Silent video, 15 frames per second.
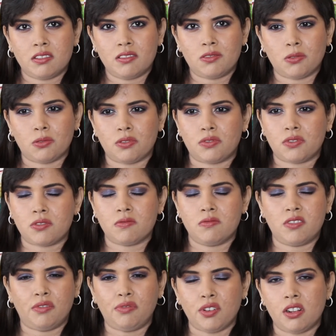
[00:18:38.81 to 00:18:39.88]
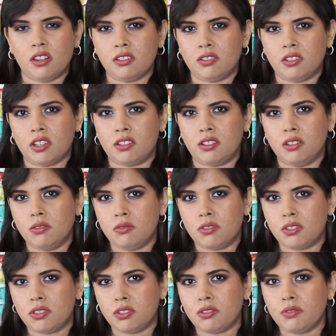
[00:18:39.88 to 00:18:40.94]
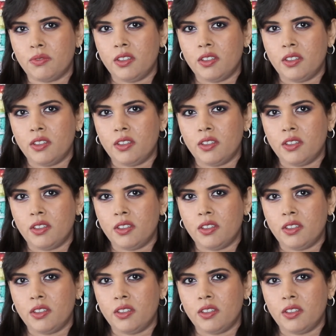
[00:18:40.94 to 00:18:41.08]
sort of difficult to get used to?